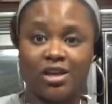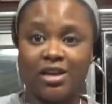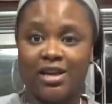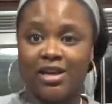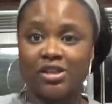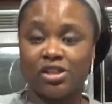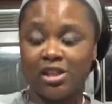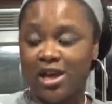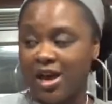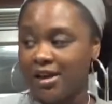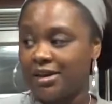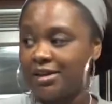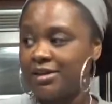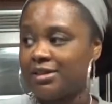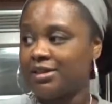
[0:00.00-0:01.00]

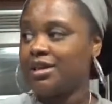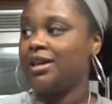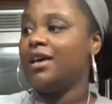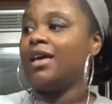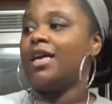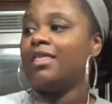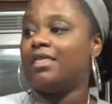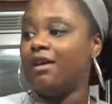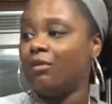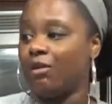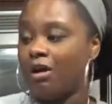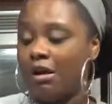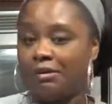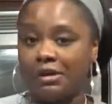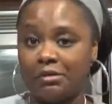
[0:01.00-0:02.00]
enchiladas that were
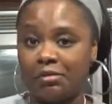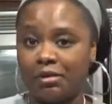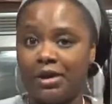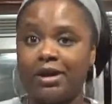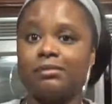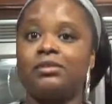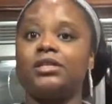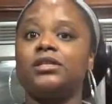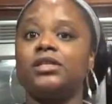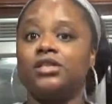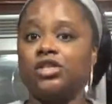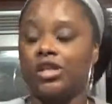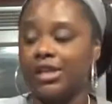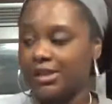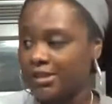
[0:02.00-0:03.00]
already prepped. The
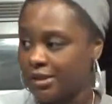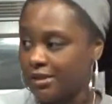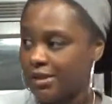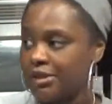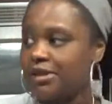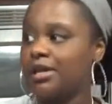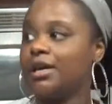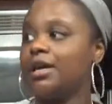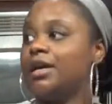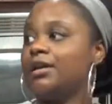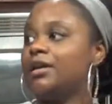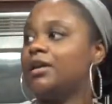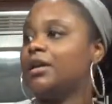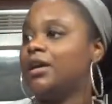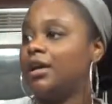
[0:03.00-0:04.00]
chicken's already done.
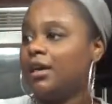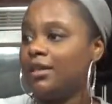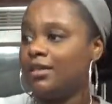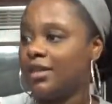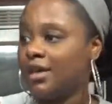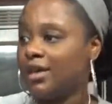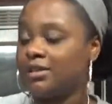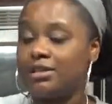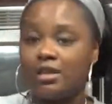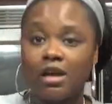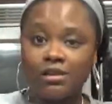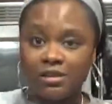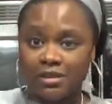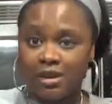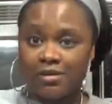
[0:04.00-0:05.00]
The
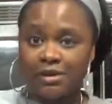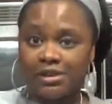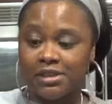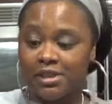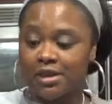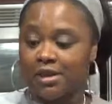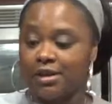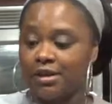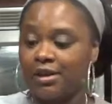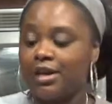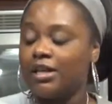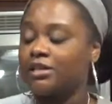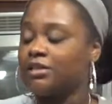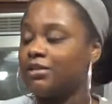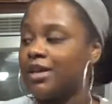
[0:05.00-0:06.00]
sauce is already done.
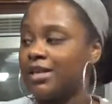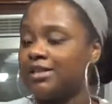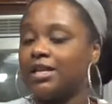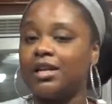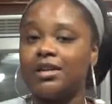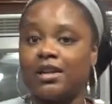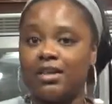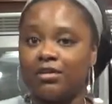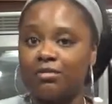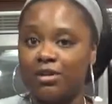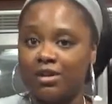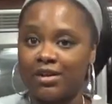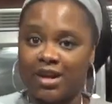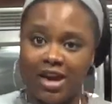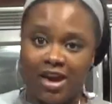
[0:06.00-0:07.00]
So that's another meal
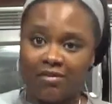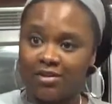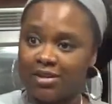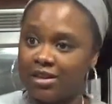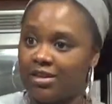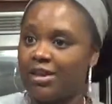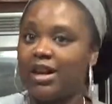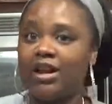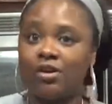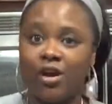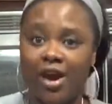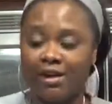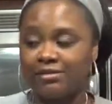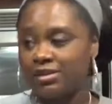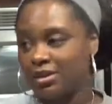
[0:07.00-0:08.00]
that I have in there that I don't
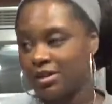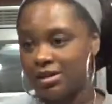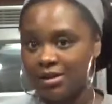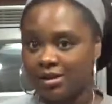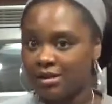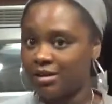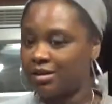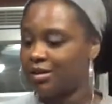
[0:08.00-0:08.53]
have to cook.